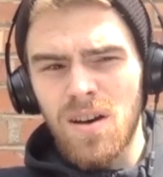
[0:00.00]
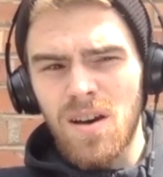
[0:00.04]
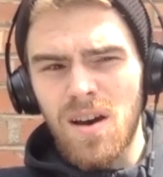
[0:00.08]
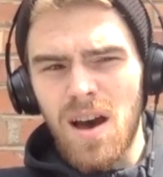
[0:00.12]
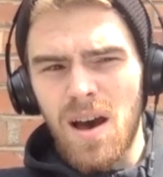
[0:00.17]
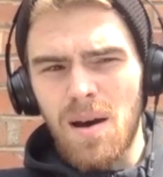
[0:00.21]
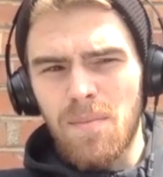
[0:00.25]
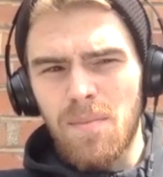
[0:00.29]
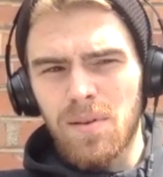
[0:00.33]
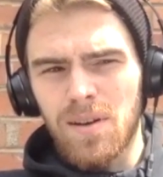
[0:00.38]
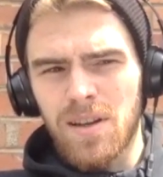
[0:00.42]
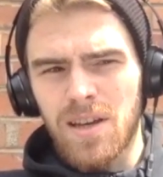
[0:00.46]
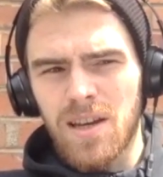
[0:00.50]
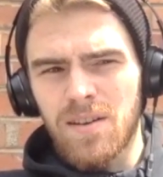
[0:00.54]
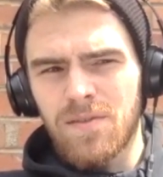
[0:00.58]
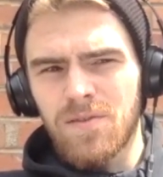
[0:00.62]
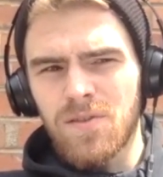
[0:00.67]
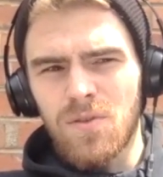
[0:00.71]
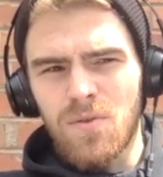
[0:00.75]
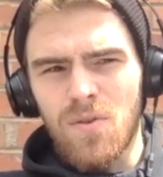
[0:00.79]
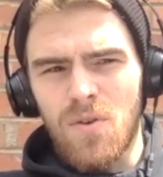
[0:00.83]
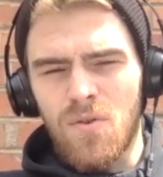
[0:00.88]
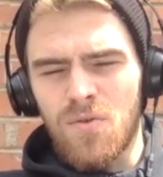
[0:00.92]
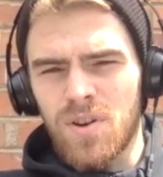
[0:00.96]
I believe
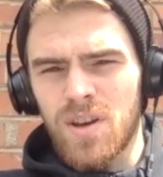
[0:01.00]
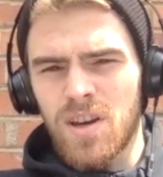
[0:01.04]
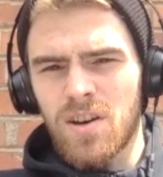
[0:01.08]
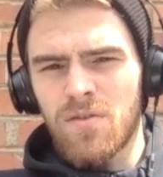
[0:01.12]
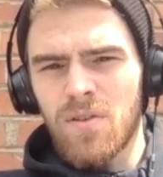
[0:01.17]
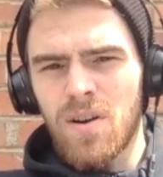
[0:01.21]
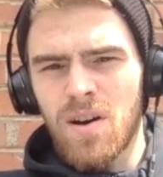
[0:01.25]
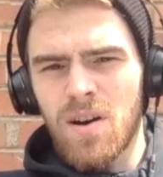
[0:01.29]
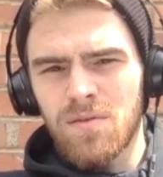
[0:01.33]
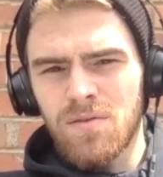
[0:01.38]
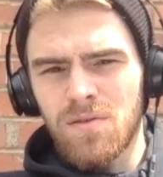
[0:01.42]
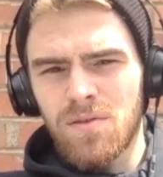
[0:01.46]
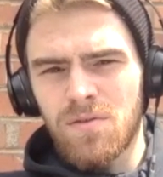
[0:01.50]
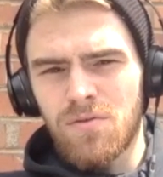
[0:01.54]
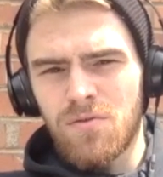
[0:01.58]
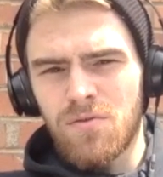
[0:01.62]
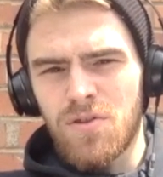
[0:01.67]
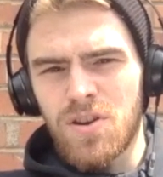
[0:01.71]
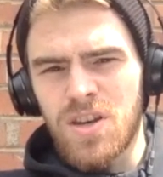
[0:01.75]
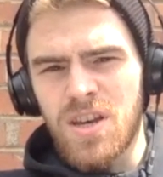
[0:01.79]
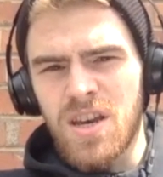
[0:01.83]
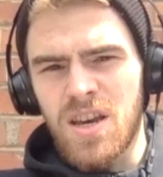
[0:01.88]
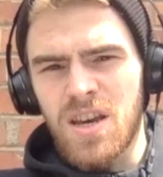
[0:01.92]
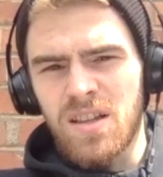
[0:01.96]
they're only around
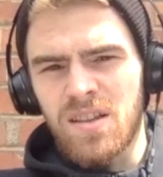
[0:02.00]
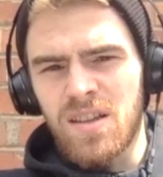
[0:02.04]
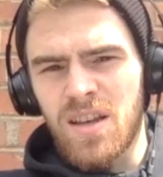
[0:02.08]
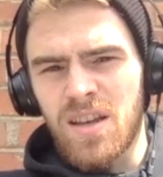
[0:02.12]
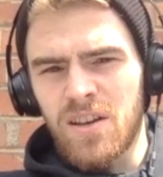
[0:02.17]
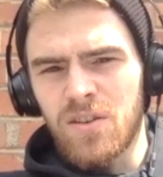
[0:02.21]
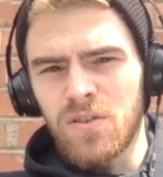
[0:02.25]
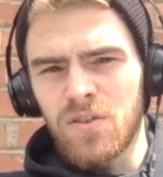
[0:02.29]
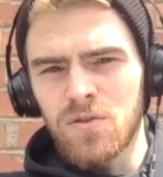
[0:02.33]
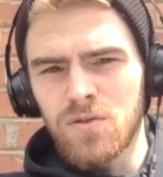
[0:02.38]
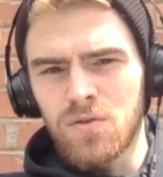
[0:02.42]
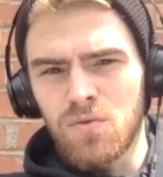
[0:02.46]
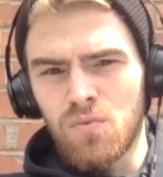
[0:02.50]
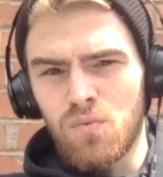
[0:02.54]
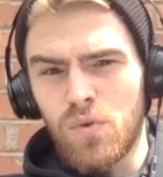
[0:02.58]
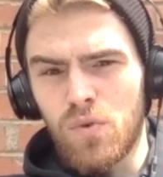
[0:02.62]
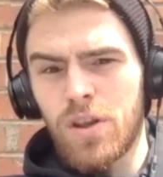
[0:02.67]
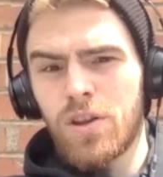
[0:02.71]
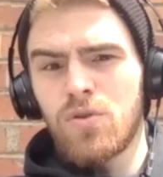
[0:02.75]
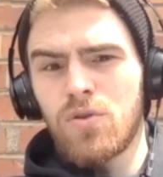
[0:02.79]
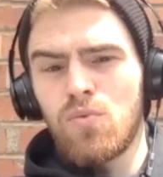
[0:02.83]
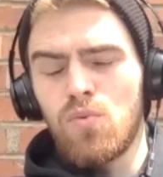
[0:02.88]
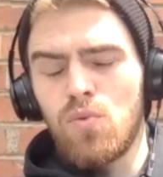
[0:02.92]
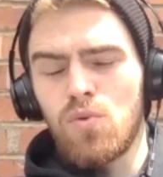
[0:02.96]
3-year deals,
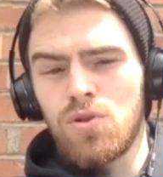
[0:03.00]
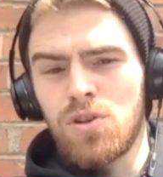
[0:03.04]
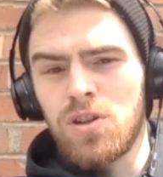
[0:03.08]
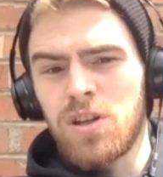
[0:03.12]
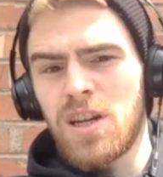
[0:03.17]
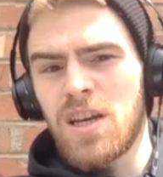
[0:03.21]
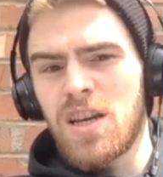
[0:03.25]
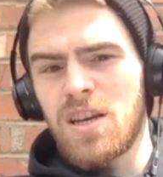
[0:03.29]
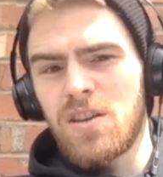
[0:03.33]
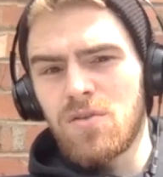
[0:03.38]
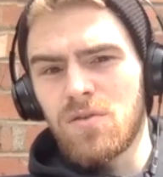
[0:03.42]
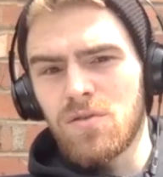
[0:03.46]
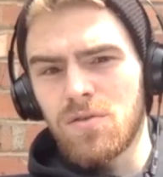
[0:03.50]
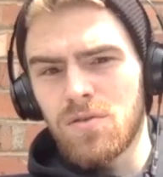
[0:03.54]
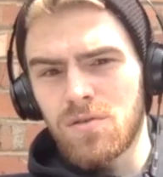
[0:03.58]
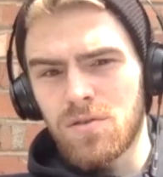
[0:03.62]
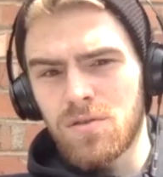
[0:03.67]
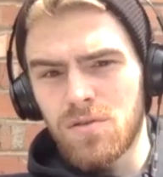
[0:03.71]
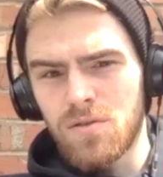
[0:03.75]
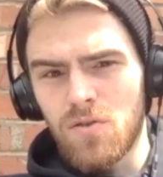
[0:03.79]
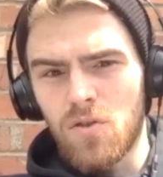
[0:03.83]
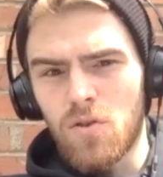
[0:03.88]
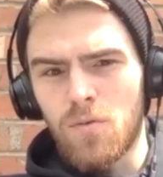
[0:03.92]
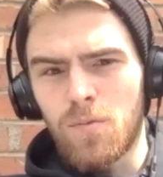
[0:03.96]
which would lead
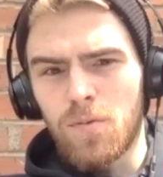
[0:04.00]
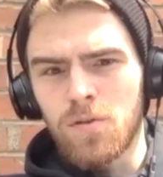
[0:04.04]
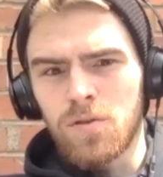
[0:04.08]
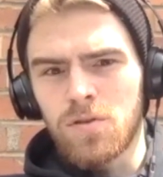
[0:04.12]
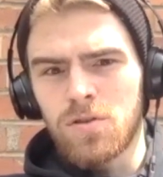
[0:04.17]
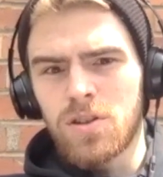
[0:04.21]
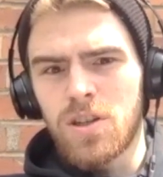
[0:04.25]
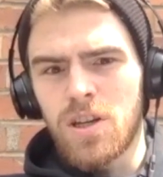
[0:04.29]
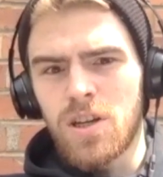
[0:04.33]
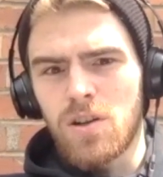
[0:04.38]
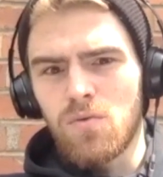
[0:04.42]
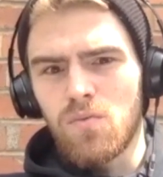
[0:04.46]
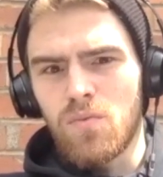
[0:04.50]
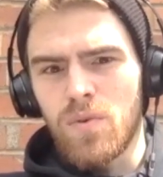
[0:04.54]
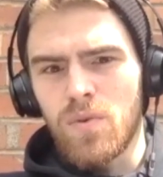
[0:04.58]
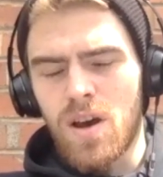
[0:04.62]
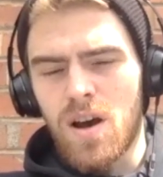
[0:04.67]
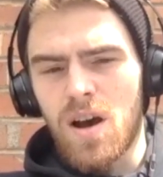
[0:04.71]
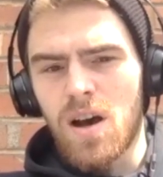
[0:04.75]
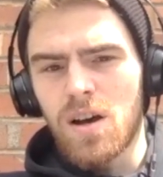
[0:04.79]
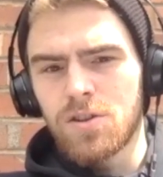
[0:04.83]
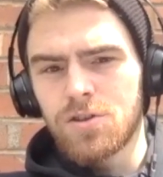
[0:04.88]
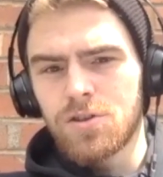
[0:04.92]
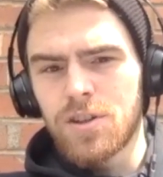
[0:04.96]
us up until we
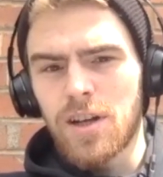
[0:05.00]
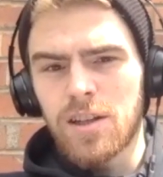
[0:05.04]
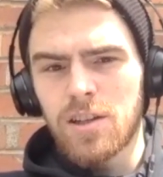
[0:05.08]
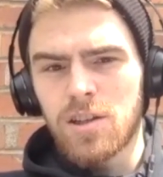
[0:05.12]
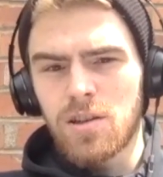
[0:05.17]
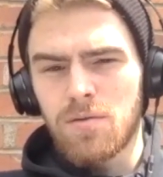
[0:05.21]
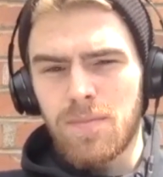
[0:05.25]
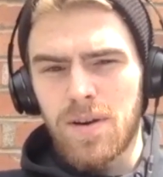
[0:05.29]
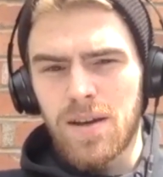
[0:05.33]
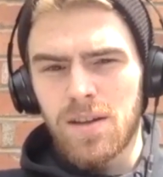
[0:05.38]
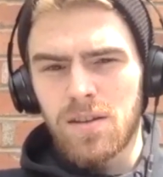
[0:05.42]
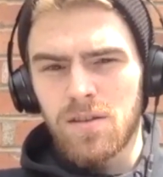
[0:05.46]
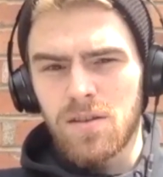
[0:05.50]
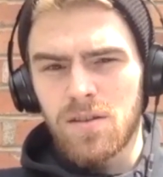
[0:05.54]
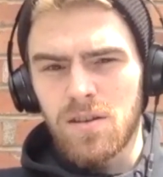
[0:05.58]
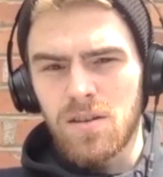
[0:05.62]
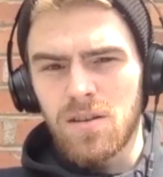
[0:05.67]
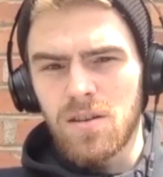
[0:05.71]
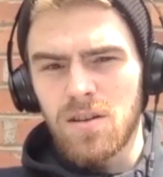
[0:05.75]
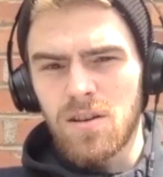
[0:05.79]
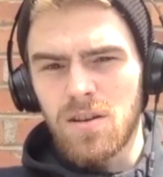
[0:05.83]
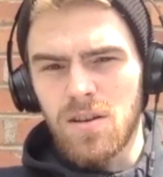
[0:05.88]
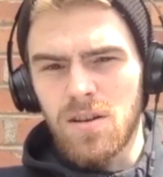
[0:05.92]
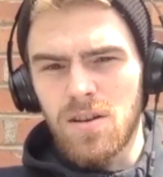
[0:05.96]
are set to make the
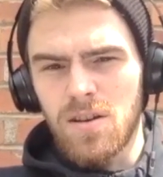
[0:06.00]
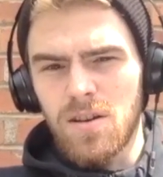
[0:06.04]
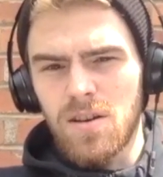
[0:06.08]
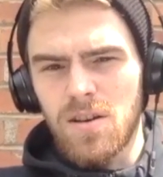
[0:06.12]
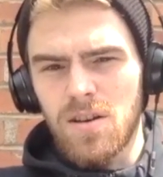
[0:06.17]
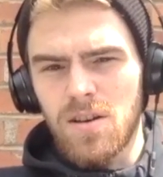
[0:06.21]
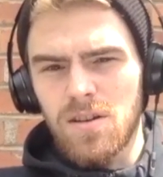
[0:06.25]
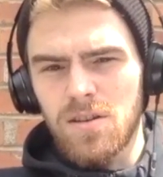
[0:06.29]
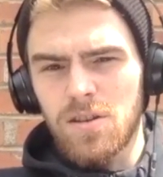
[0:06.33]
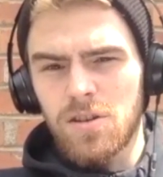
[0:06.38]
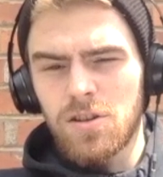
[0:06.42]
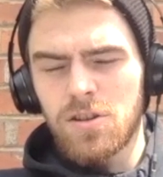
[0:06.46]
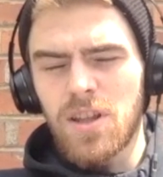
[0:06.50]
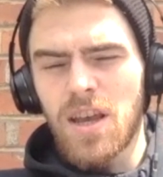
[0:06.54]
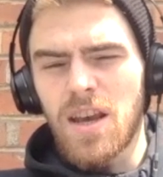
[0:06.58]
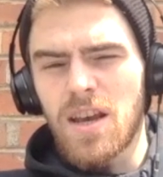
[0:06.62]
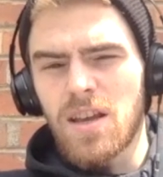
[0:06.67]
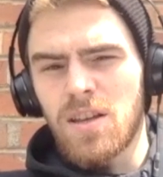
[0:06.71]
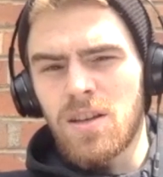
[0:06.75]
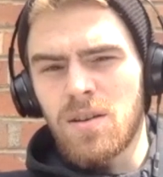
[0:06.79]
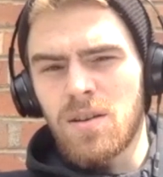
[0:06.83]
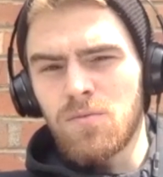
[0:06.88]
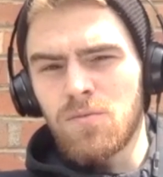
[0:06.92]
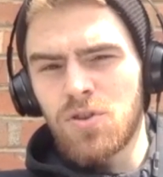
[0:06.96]

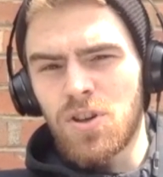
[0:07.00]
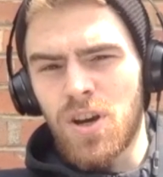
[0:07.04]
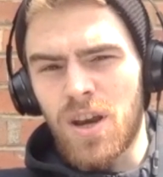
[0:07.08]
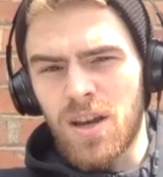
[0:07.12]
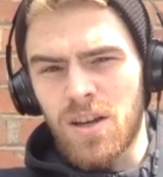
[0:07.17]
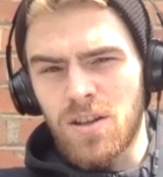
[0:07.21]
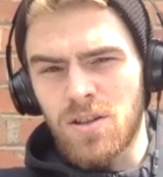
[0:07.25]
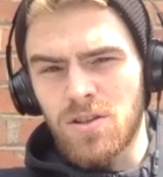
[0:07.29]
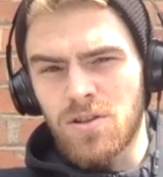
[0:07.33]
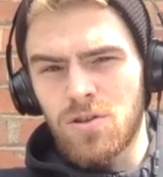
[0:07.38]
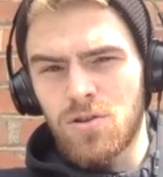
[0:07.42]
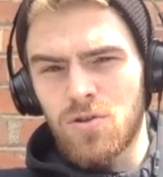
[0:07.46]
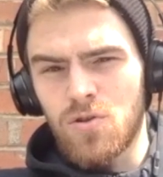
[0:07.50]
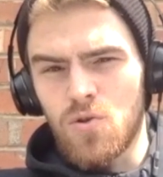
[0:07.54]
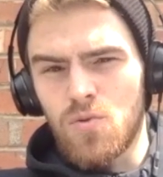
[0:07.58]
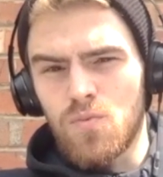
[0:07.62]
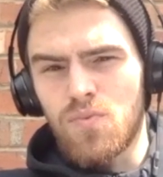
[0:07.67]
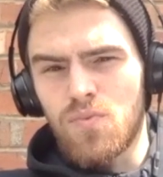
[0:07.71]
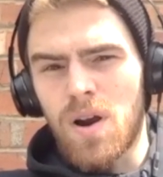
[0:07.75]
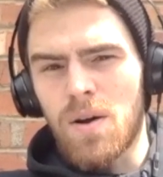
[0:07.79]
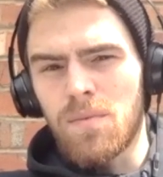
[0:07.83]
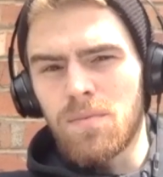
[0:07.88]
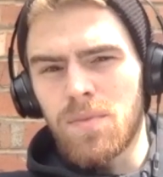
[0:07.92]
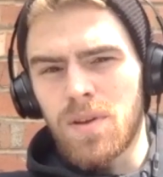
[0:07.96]
stadium change to
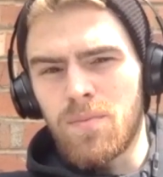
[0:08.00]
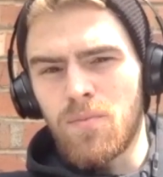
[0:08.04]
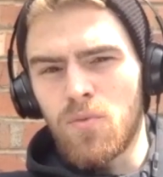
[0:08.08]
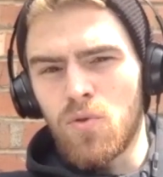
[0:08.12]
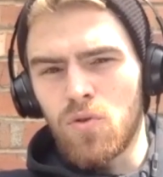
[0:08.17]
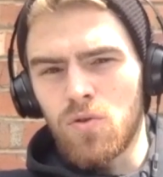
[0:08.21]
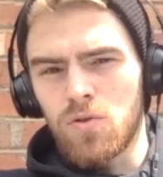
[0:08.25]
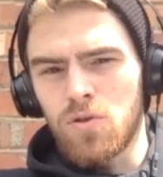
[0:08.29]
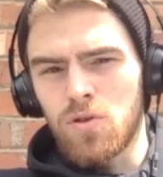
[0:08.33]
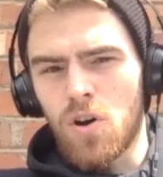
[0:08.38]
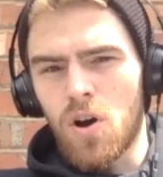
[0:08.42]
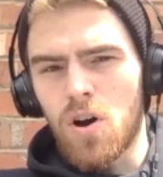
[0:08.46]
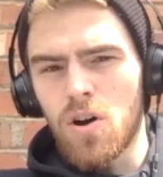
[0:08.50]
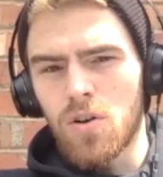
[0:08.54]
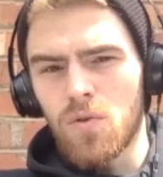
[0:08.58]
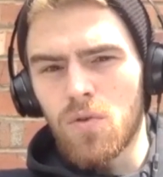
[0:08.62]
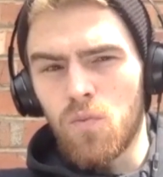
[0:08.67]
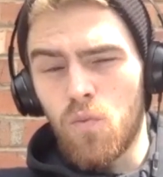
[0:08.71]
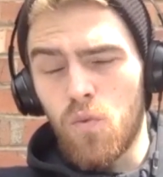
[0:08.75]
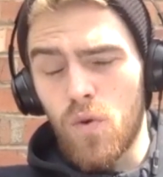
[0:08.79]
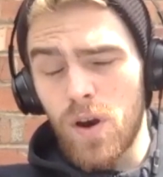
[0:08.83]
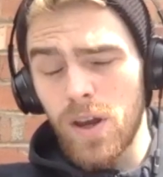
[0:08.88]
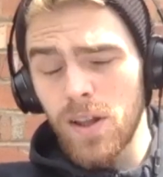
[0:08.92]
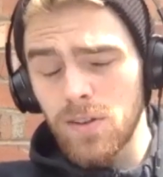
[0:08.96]
Bramley Moor Dock,
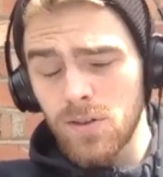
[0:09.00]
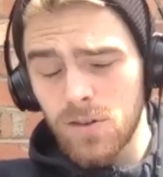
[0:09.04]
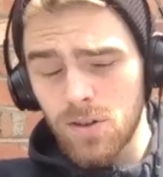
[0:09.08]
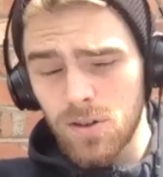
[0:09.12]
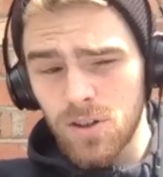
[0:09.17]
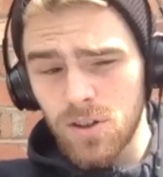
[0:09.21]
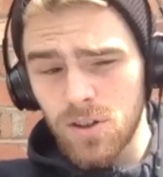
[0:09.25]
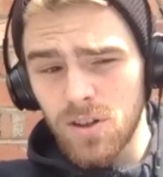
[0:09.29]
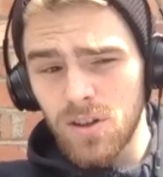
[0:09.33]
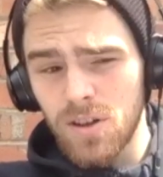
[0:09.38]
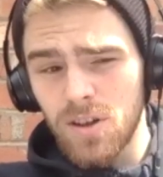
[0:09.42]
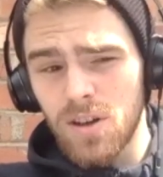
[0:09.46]
which,